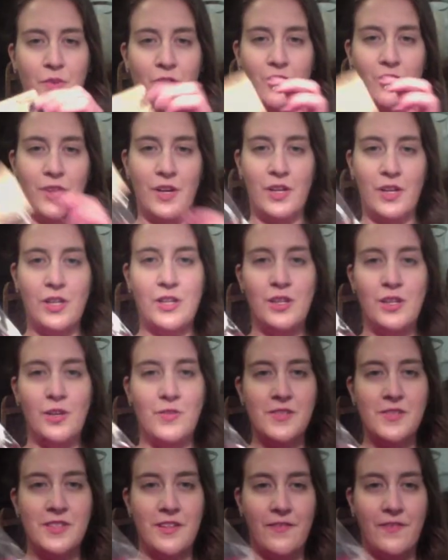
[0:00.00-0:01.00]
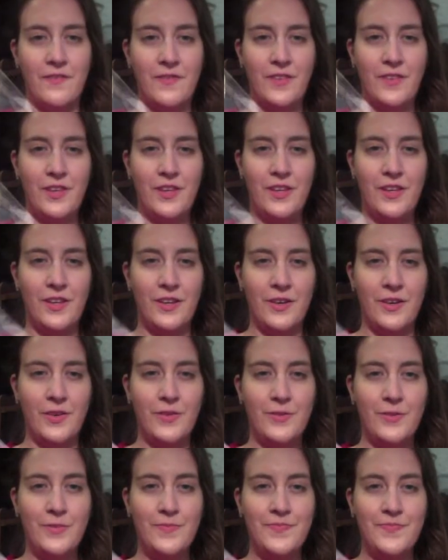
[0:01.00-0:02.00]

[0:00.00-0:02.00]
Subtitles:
of a close-up view,